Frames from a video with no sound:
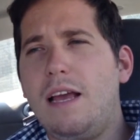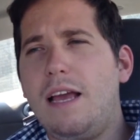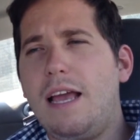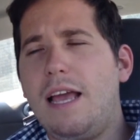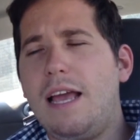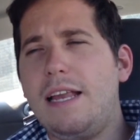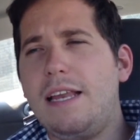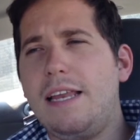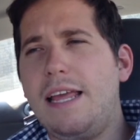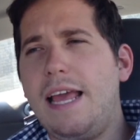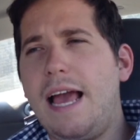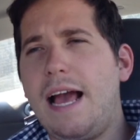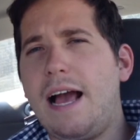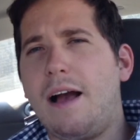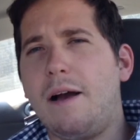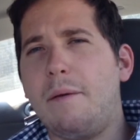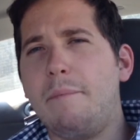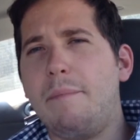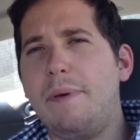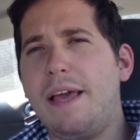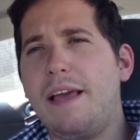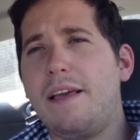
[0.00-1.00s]
and
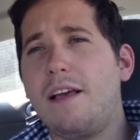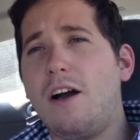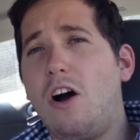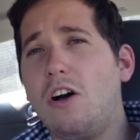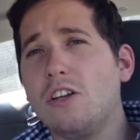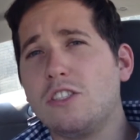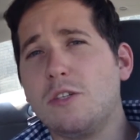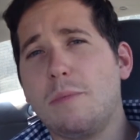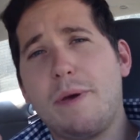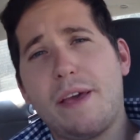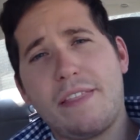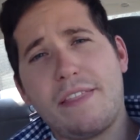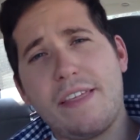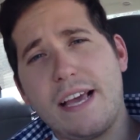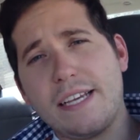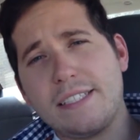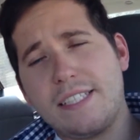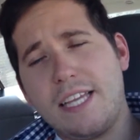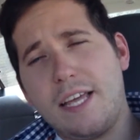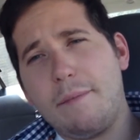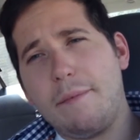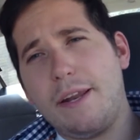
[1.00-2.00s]
yeah, big also big
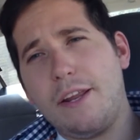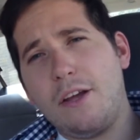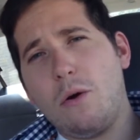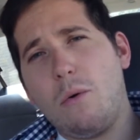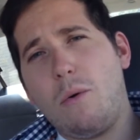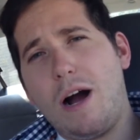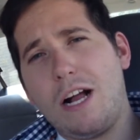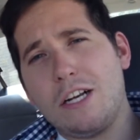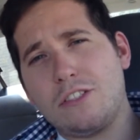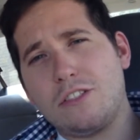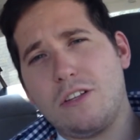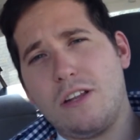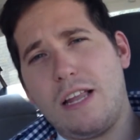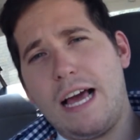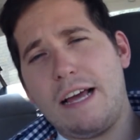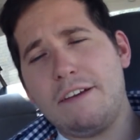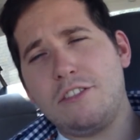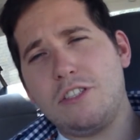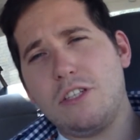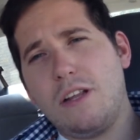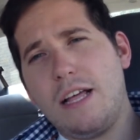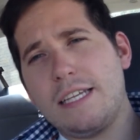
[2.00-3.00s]
thanks to anybody who watched the
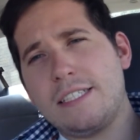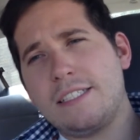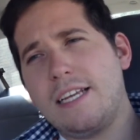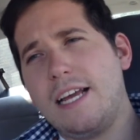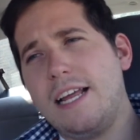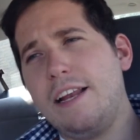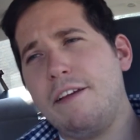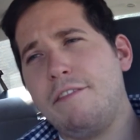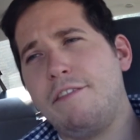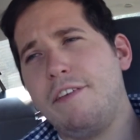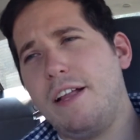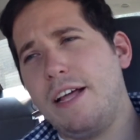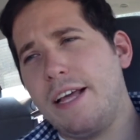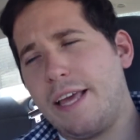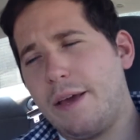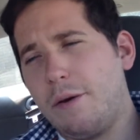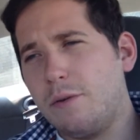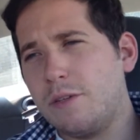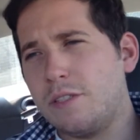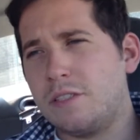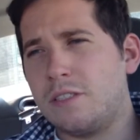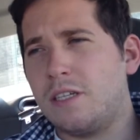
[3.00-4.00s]
live show last night. I feel like
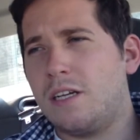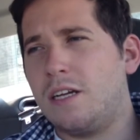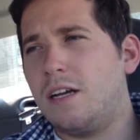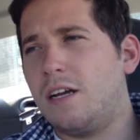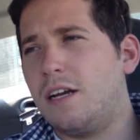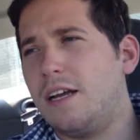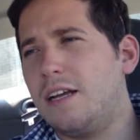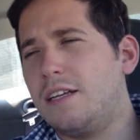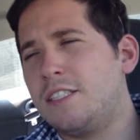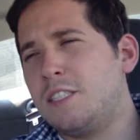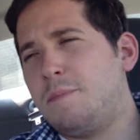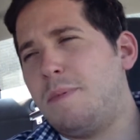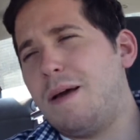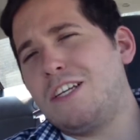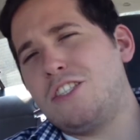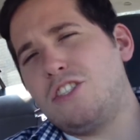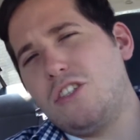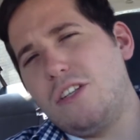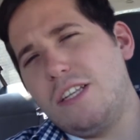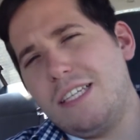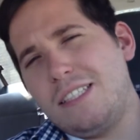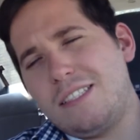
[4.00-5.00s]
it was uh,
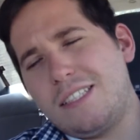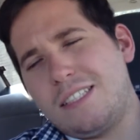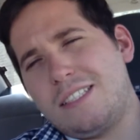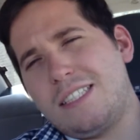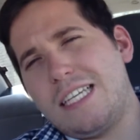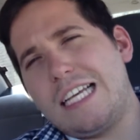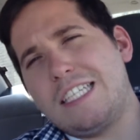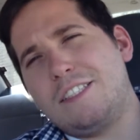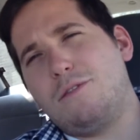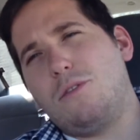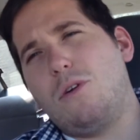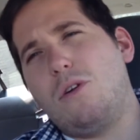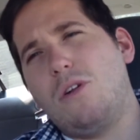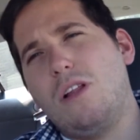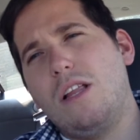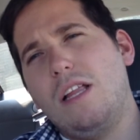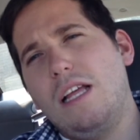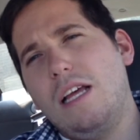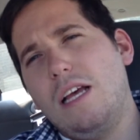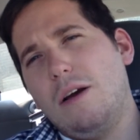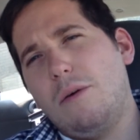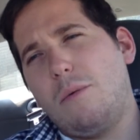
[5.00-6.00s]
especially successful
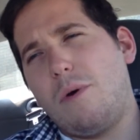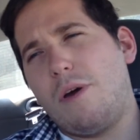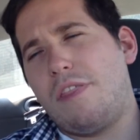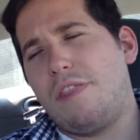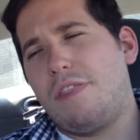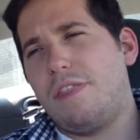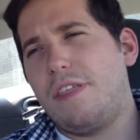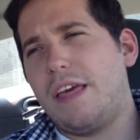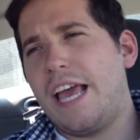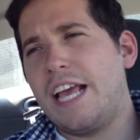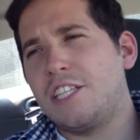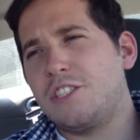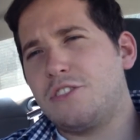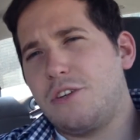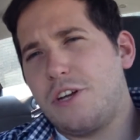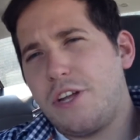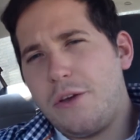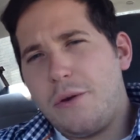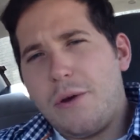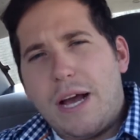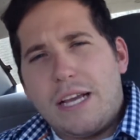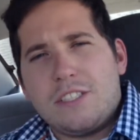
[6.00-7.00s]
with
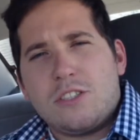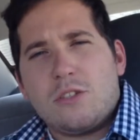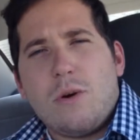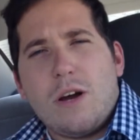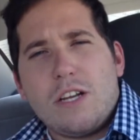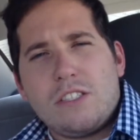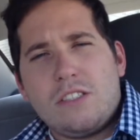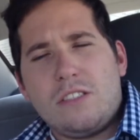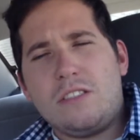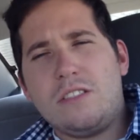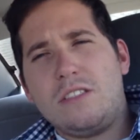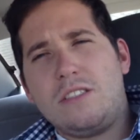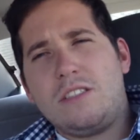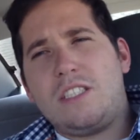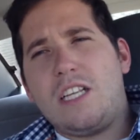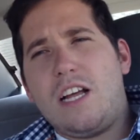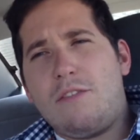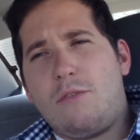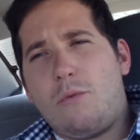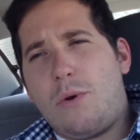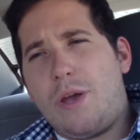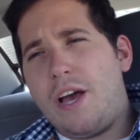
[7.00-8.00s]
answering you guys' questions and
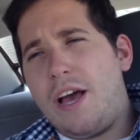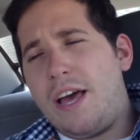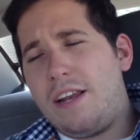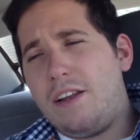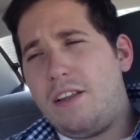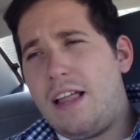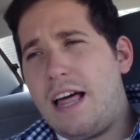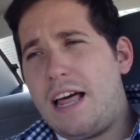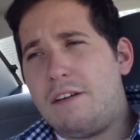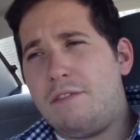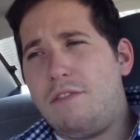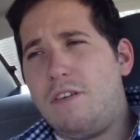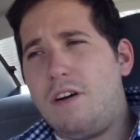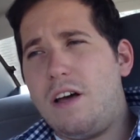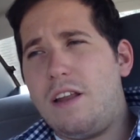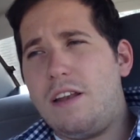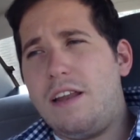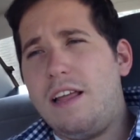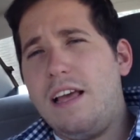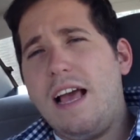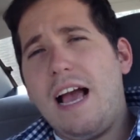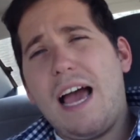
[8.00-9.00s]
stuff. We had a lot of
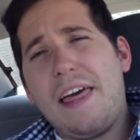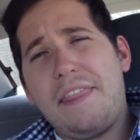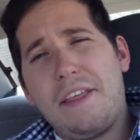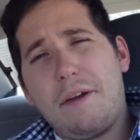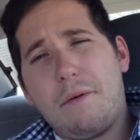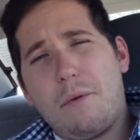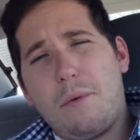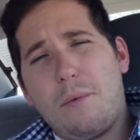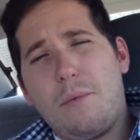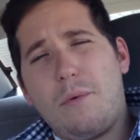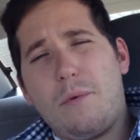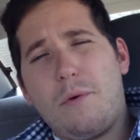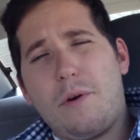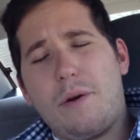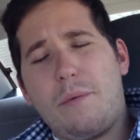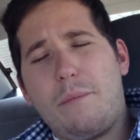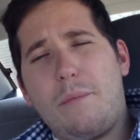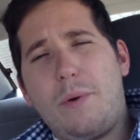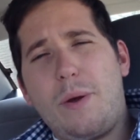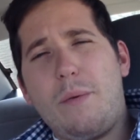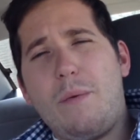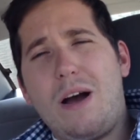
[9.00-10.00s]
fun. I think we're, we're,
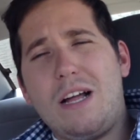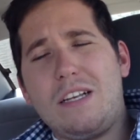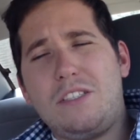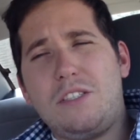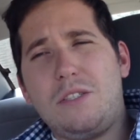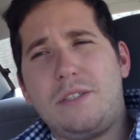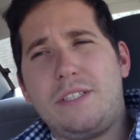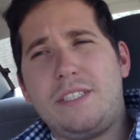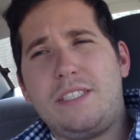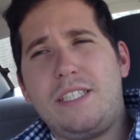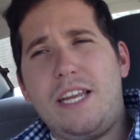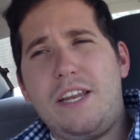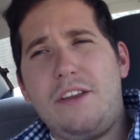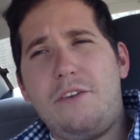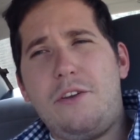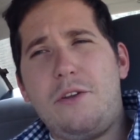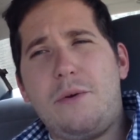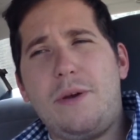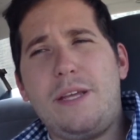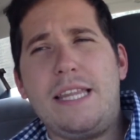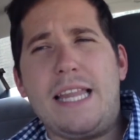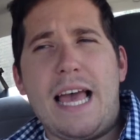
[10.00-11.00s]
we want to continue
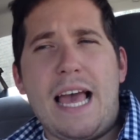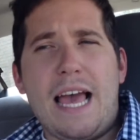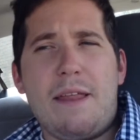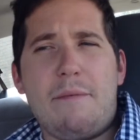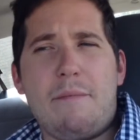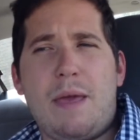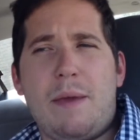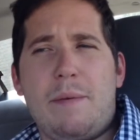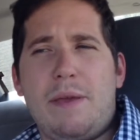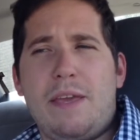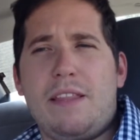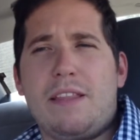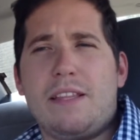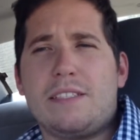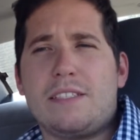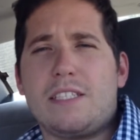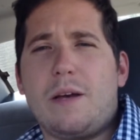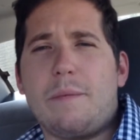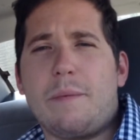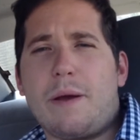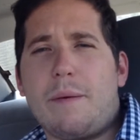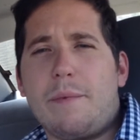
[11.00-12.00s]
doing that maybe
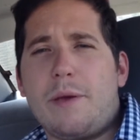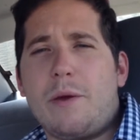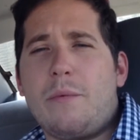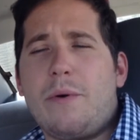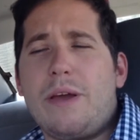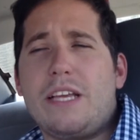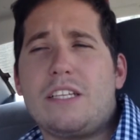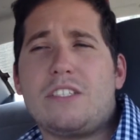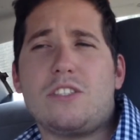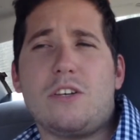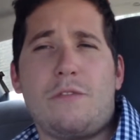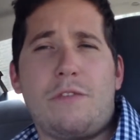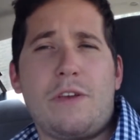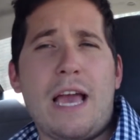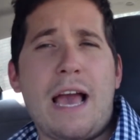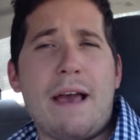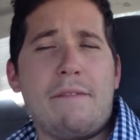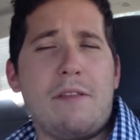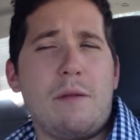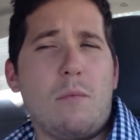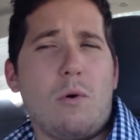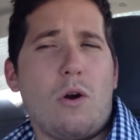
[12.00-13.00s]
this upcoming week. So if you
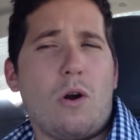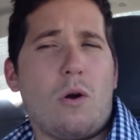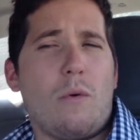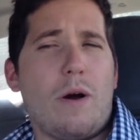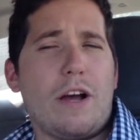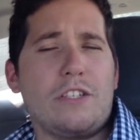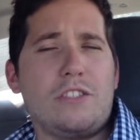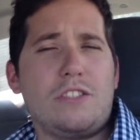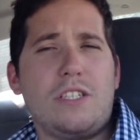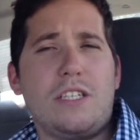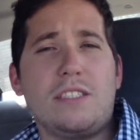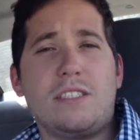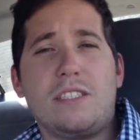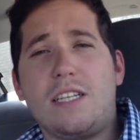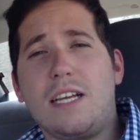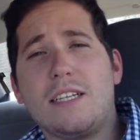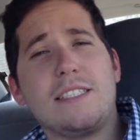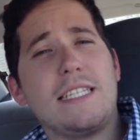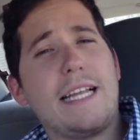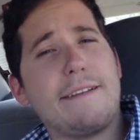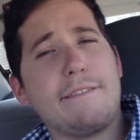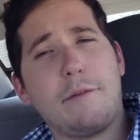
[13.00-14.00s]
have any more questions, it
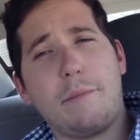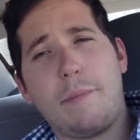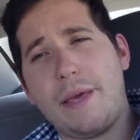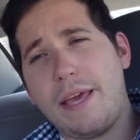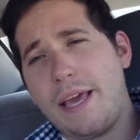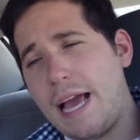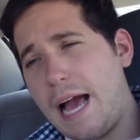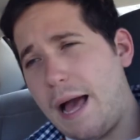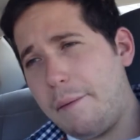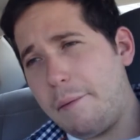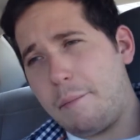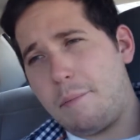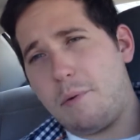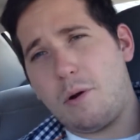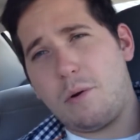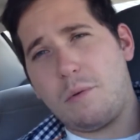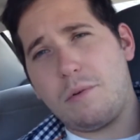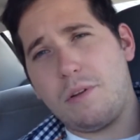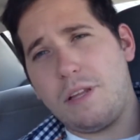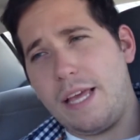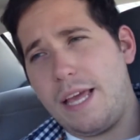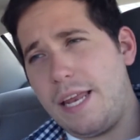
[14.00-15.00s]
doesn't have to be comic book
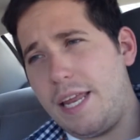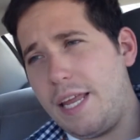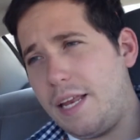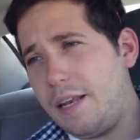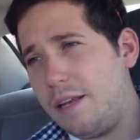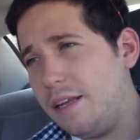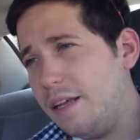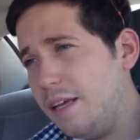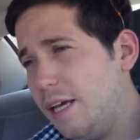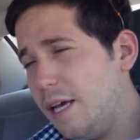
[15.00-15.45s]
related,